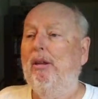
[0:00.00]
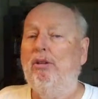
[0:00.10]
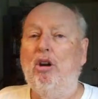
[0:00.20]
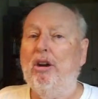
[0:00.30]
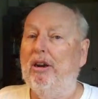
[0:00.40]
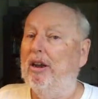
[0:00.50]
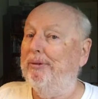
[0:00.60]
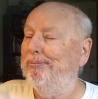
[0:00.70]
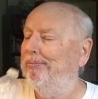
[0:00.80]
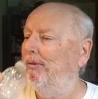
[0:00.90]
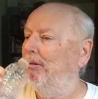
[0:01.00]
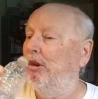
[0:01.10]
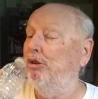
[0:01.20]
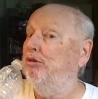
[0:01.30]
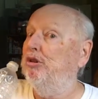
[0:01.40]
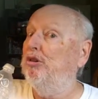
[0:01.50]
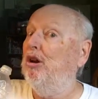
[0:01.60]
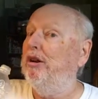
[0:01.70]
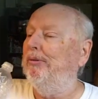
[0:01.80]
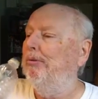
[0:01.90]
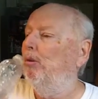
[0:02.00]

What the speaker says: Talking a lot. Not used to talking.